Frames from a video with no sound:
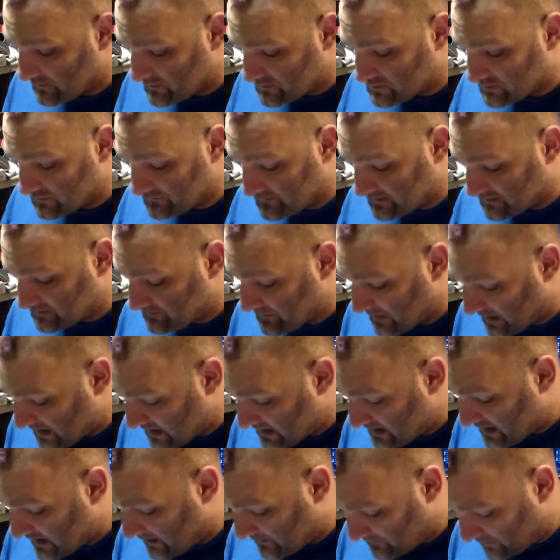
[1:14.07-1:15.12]
not sure if there's been
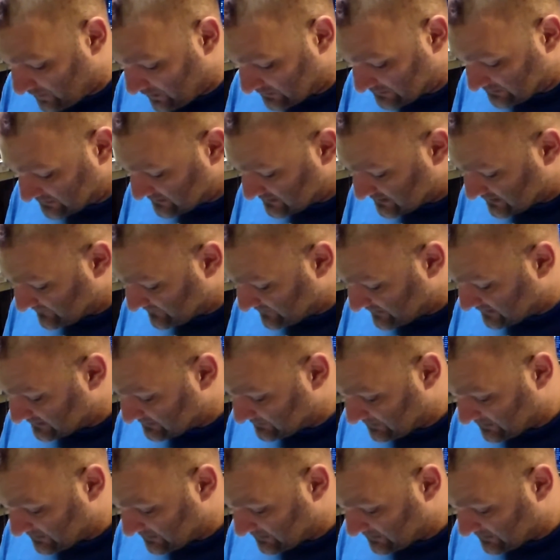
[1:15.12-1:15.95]
any unboxings of this,